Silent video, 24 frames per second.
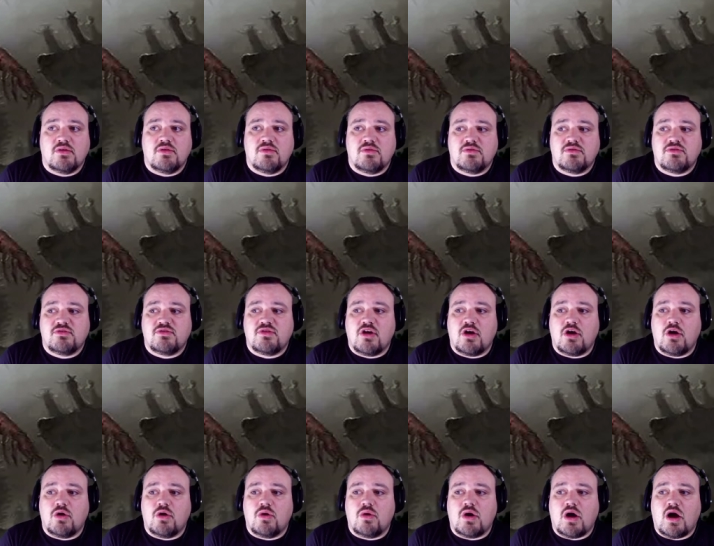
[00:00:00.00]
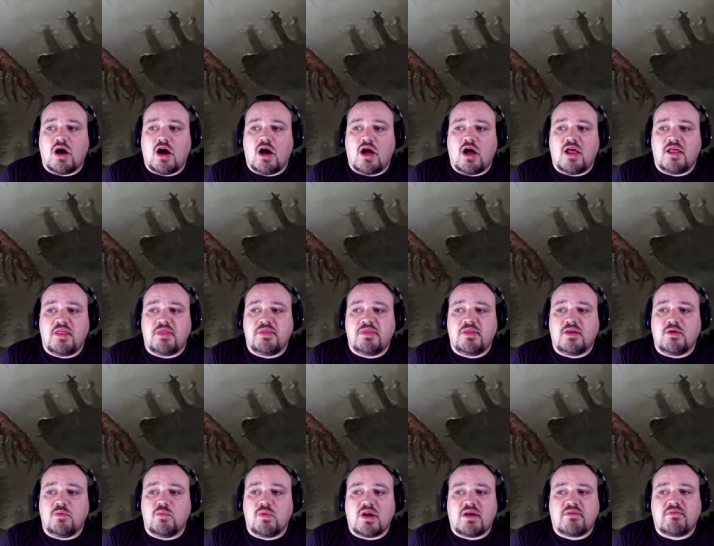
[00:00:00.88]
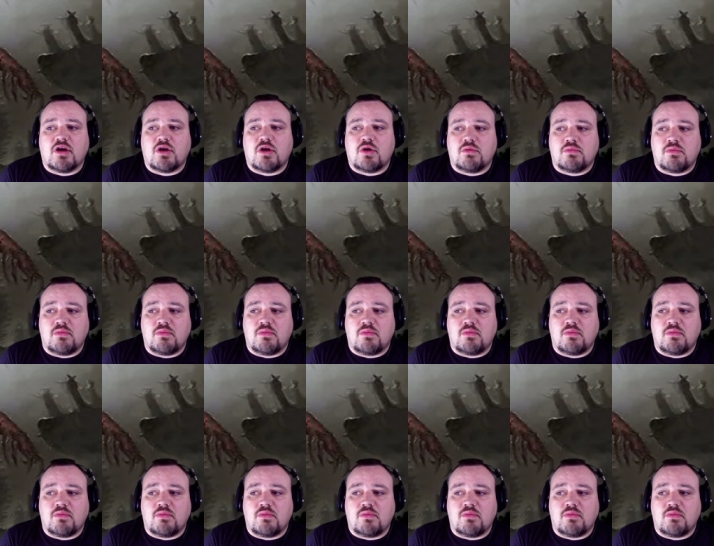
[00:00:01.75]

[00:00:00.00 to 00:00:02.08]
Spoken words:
So, whenever